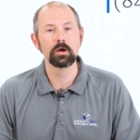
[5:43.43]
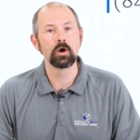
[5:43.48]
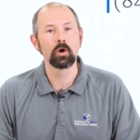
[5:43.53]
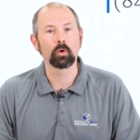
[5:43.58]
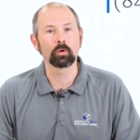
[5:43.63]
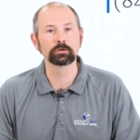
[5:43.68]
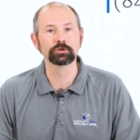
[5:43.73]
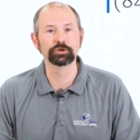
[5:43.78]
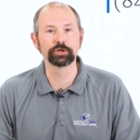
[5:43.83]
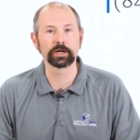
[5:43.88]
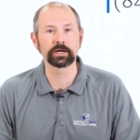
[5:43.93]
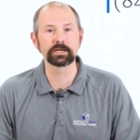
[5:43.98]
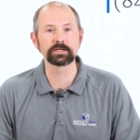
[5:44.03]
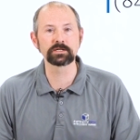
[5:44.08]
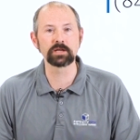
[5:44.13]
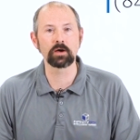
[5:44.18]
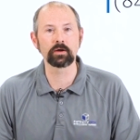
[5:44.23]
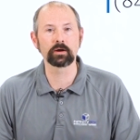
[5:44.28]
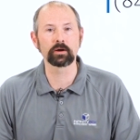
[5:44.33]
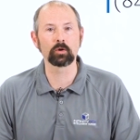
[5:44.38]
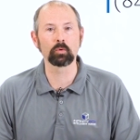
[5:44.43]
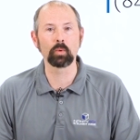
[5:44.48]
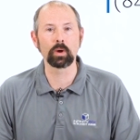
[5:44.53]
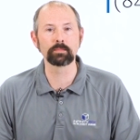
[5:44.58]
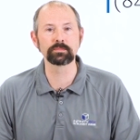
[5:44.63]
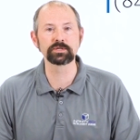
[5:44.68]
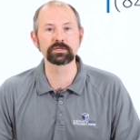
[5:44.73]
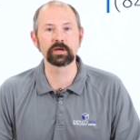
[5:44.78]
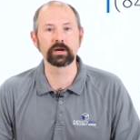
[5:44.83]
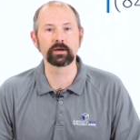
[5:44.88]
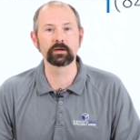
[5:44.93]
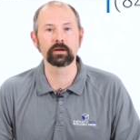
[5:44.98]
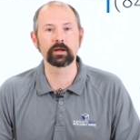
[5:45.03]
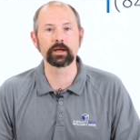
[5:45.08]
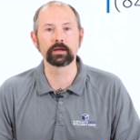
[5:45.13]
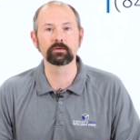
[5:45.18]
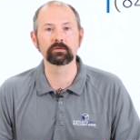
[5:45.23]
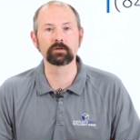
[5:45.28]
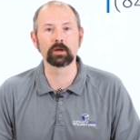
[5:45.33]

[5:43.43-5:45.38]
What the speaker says: or check us out at our website at